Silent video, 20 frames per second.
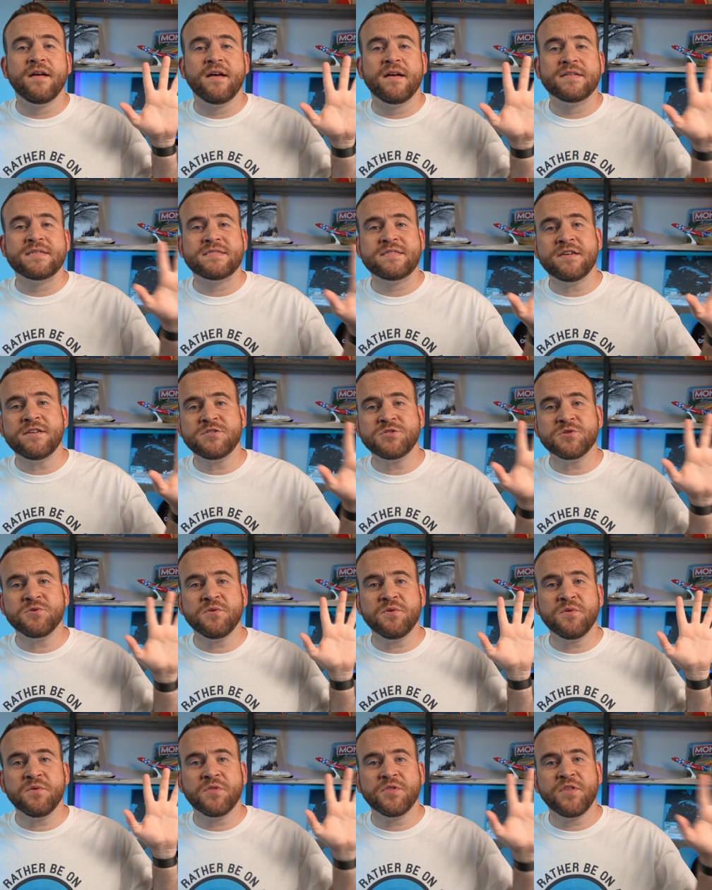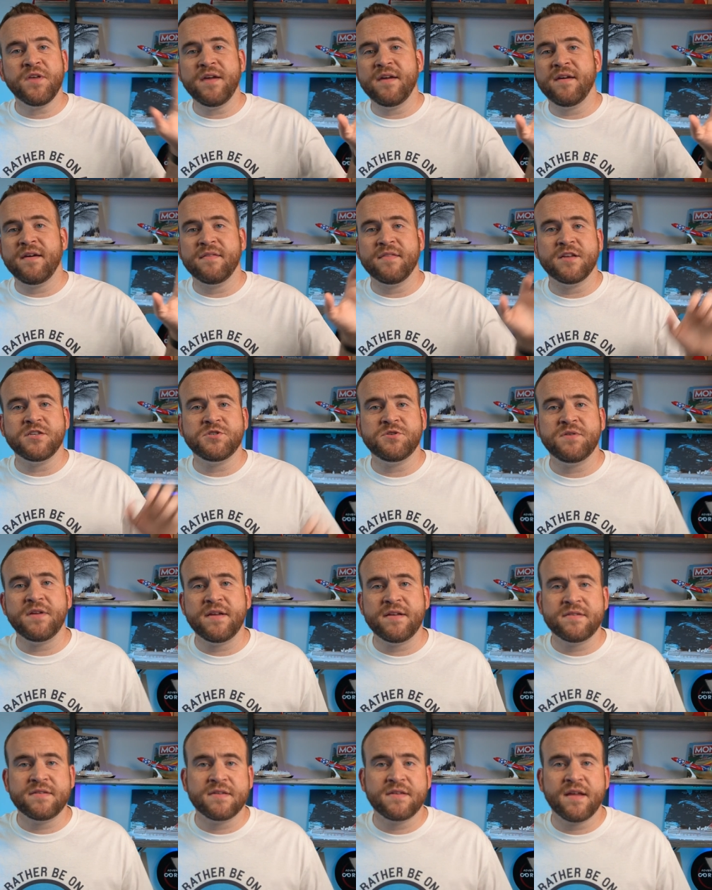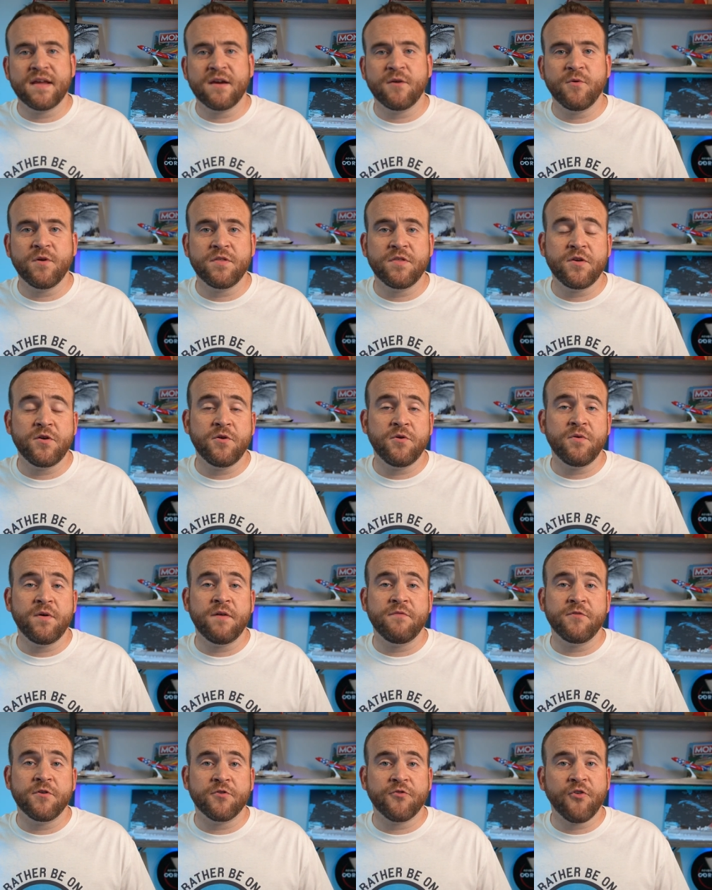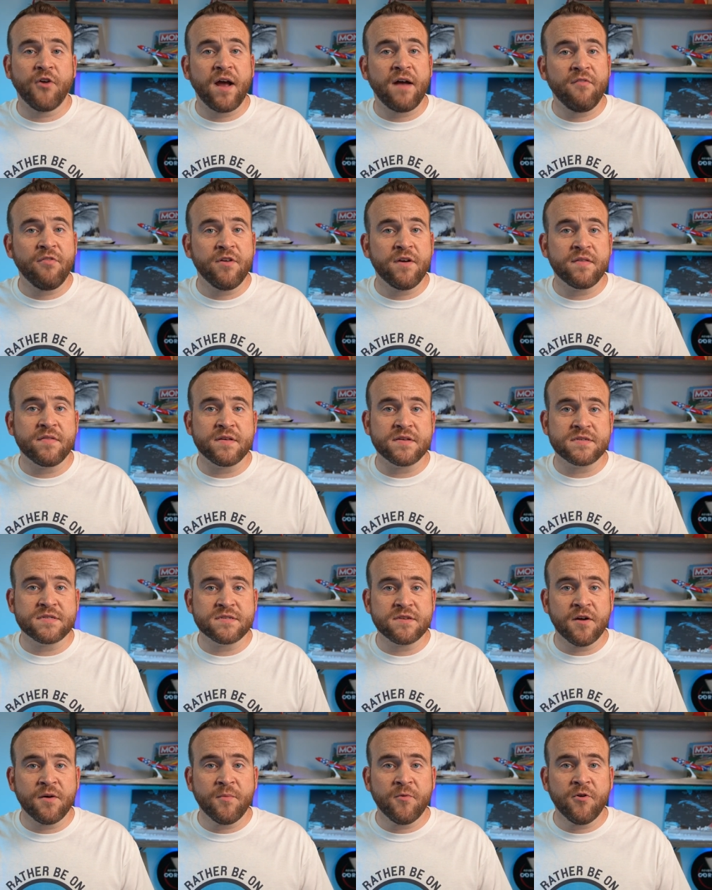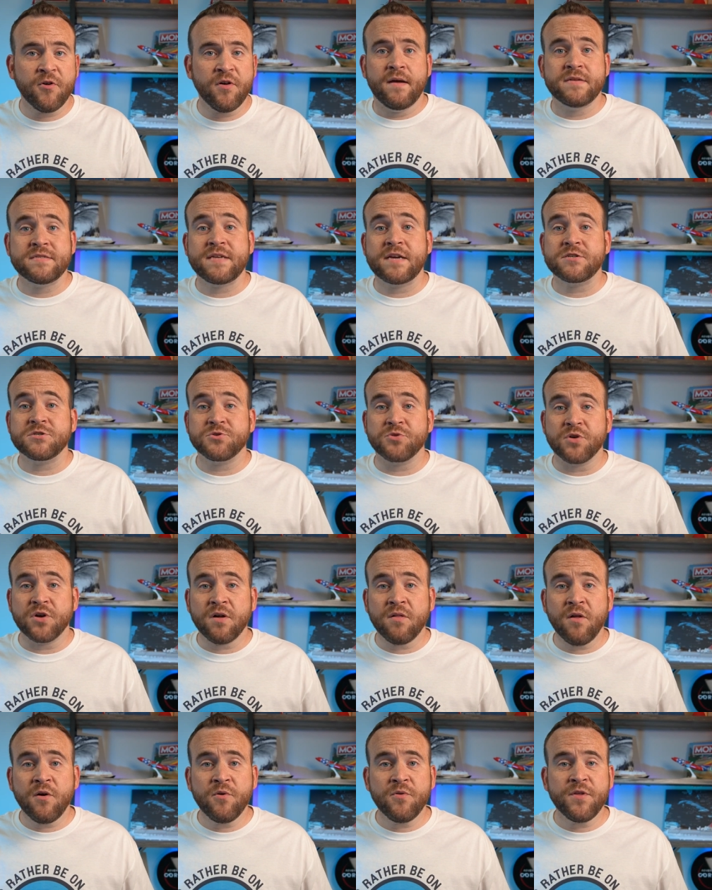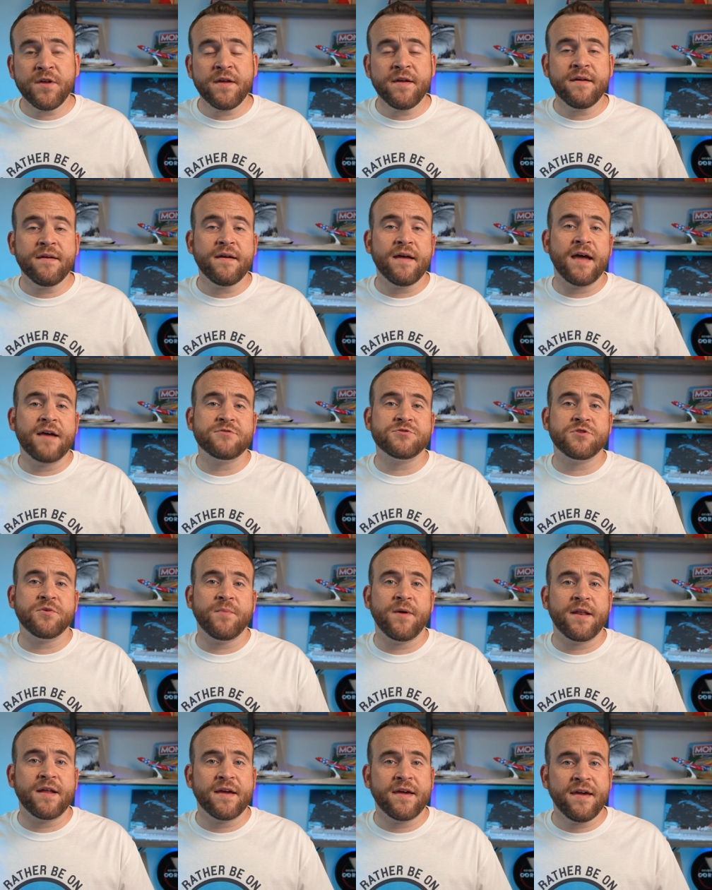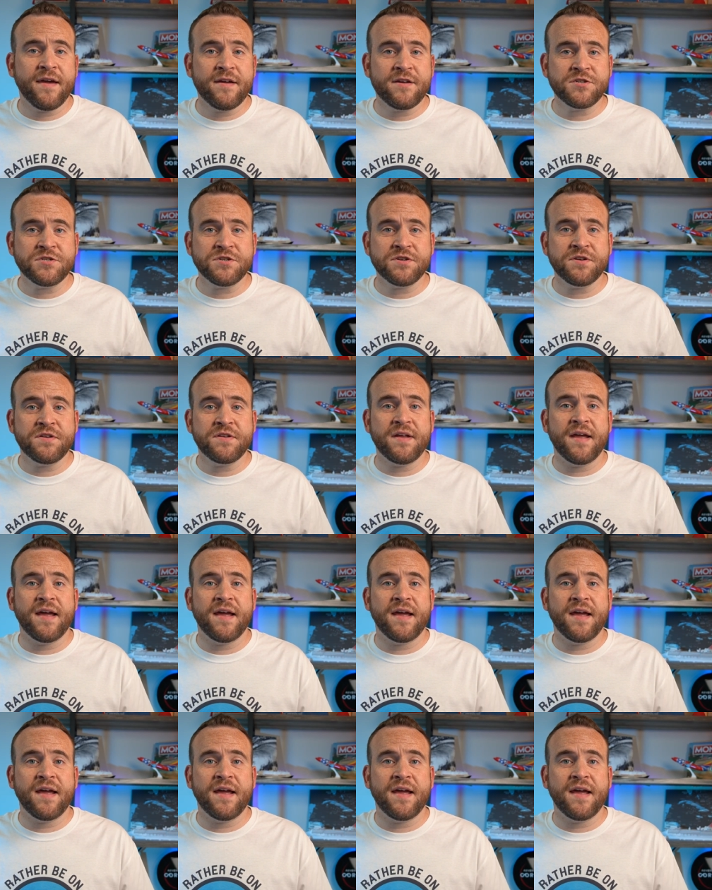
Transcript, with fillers: essential thing that you need to take with you if you're traveling this summer is extra clothing, extra medication,